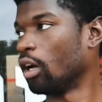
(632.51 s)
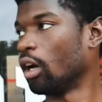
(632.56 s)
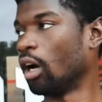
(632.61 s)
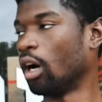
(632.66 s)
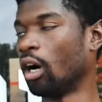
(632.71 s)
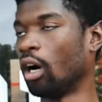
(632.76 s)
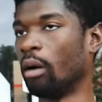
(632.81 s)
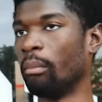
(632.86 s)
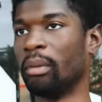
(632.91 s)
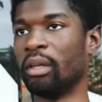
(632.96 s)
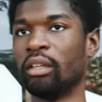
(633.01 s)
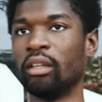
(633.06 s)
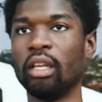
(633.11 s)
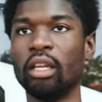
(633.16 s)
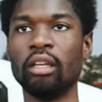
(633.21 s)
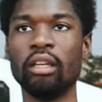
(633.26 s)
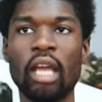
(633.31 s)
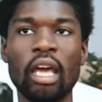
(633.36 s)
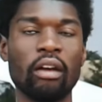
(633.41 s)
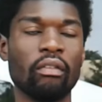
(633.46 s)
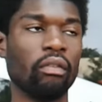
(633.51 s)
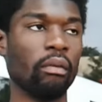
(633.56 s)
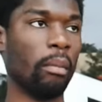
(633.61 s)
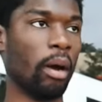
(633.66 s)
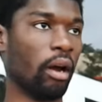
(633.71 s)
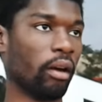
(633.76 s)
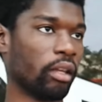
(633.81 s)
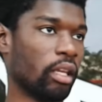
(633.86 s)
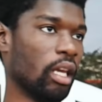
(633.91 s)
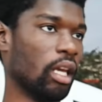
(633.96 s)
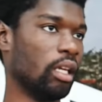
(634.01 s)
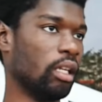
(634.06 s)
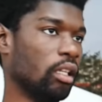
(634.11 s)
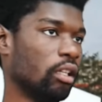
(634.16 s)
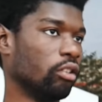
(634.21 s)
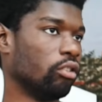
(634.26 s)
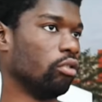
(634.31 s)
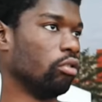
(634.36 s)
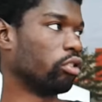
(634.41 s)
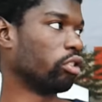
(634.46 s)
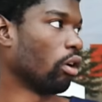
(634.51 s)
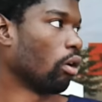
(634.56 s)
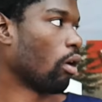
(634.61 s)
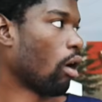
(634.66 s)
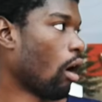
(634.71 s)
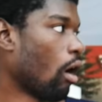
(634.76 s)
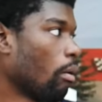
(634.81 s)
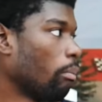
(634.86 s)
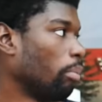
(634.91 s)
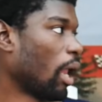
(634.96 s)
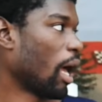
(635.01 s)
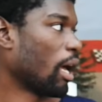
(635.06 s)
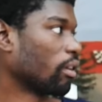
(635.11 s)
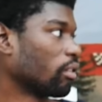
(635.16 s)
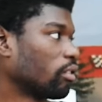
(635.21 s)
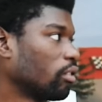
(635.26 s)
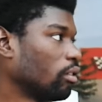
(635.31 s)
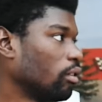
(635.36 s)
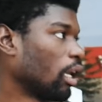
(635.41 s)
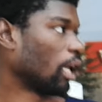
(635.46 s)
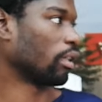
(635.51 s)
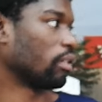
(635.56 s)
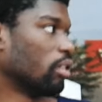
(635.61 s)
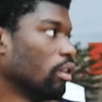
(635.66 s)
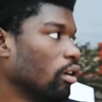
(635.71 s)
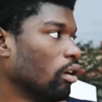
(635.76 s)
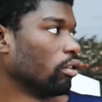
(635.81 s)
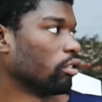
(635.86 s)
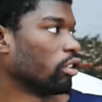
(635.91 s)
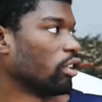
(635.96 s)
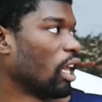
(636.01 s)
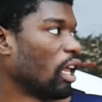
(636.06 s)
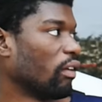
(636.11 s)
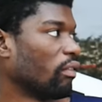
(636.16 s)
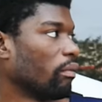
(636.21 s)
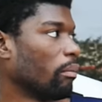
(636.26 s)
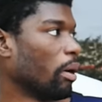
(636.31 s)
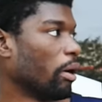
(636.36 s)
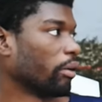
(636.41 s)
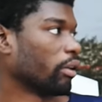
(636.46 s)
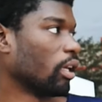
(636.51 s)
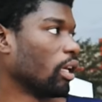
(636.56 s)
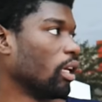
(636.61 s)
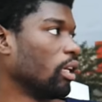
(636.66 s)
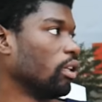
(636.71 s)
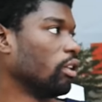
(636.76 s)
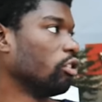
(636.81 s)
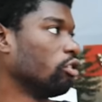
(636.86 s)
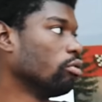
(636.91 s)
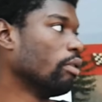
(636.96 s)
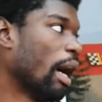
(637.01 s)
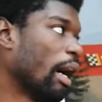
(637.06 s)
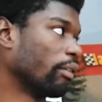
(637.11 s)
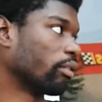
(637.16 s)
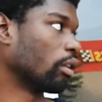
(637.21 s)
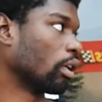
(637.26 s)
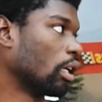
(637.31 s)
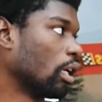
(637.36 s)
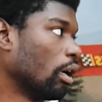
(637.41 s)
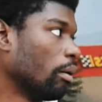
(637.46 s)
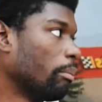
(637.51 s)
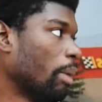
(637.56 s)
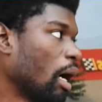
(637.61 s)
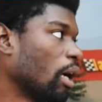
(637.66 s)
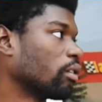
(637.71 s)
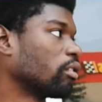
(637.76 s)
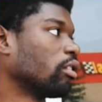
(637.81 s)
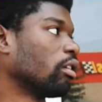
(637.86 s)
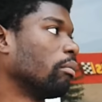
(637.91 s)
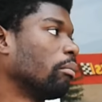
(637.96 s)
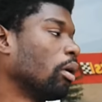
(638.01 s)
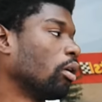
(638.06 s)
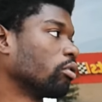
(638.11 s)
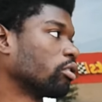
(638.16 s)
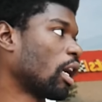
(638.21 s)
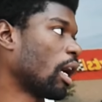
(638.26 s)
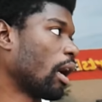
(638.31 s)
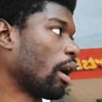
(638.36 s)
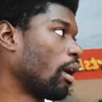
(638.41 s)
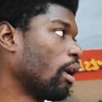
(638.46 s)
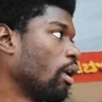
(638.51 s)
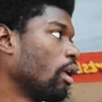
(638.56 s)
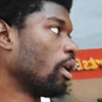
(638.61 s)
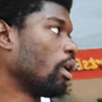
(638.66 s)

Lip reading: and Native American Indians, you so-called blacks, Latinos, and Native American Indians, you have to come back to the Most High.